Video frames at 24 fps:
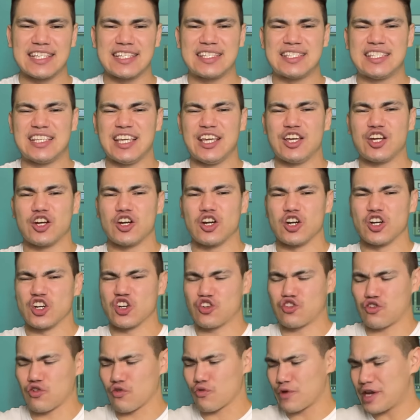see her
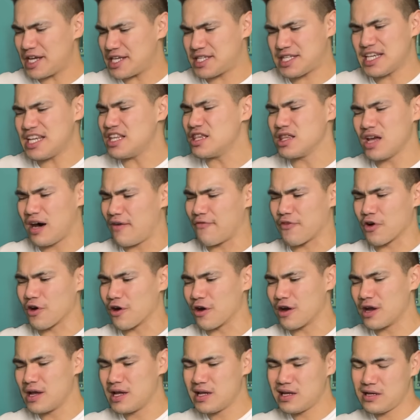greasy lover